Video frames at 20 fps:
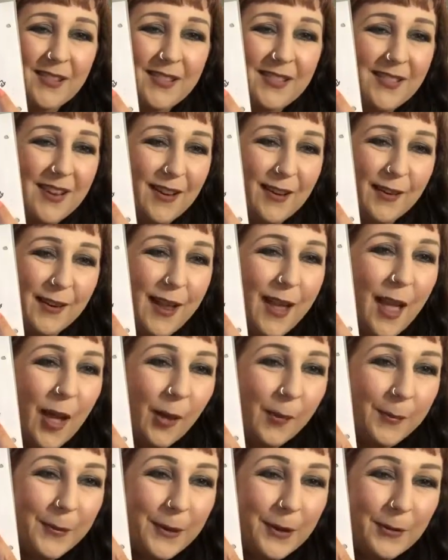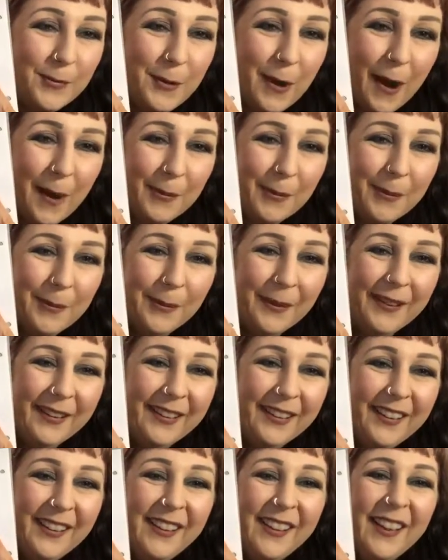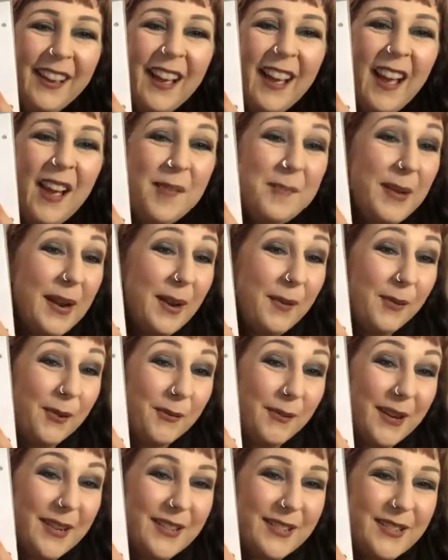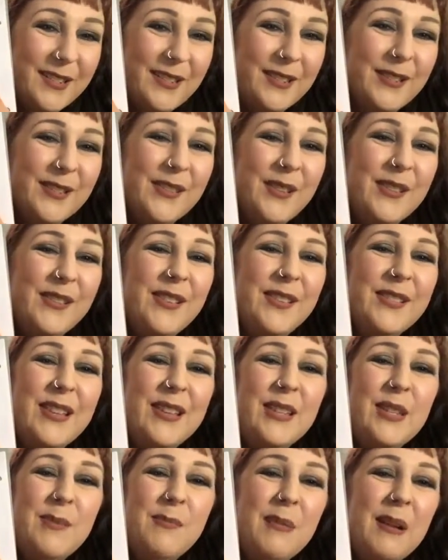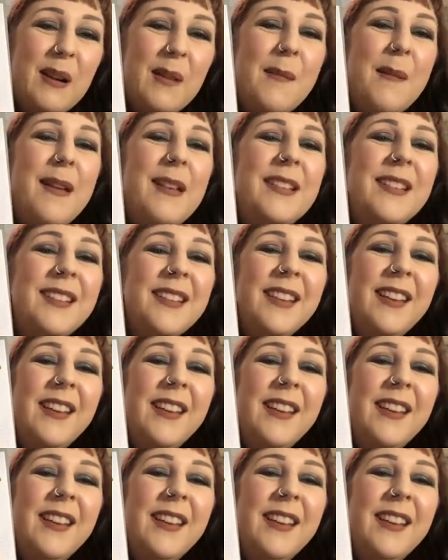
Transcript: It's not going to help you probably, but I will read it to you. So it says experiment,